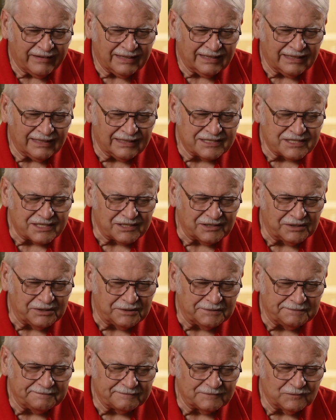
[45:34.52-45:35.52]
And
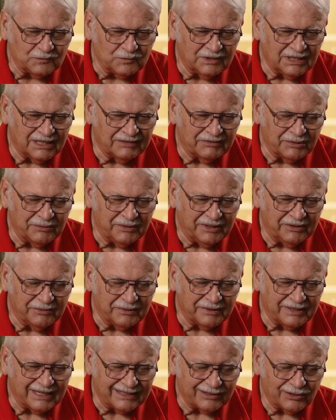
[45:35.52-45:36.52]
so whenever we
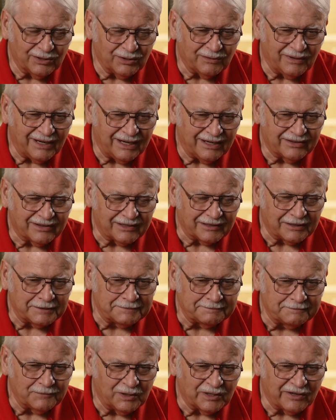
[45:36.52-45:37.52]
would go out
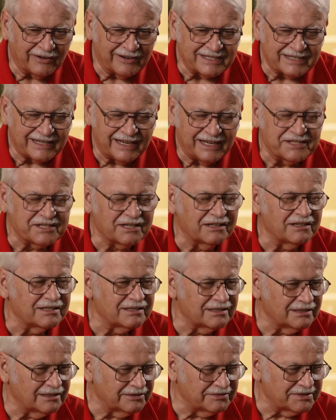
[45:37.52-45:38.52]
there, we'd always ask
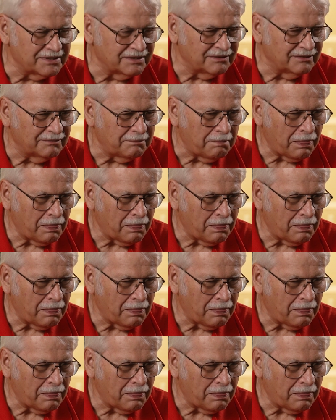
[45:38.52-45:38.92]
ourselves,